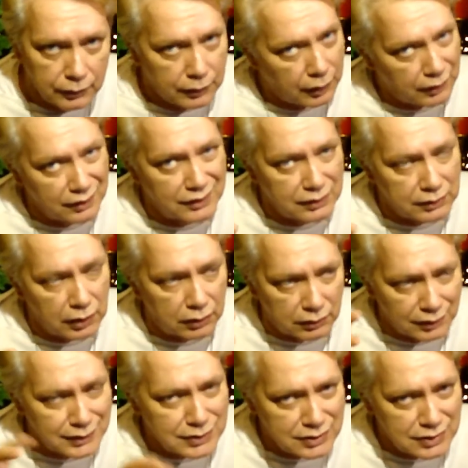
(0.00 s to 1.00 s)
Now,
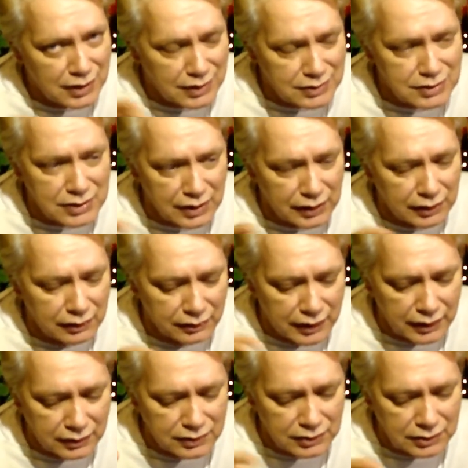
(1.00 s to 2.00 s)
let's not say the
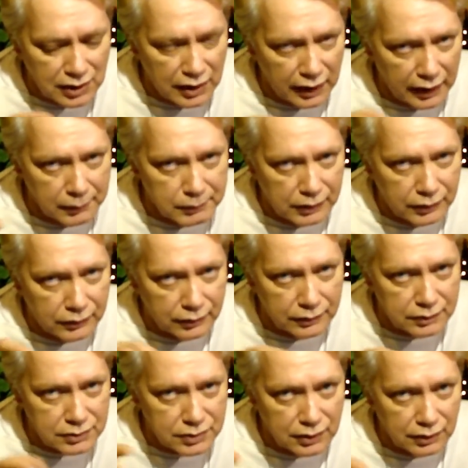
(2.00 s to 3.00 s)
next day,
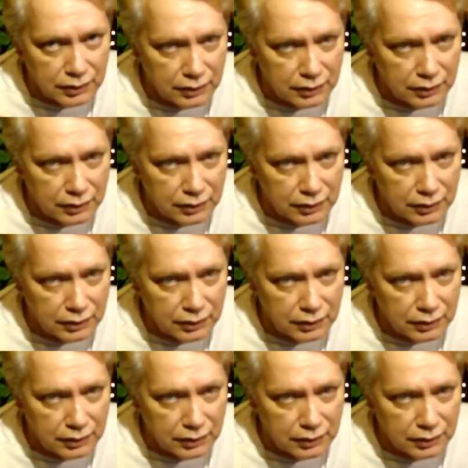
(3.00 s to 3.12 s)
because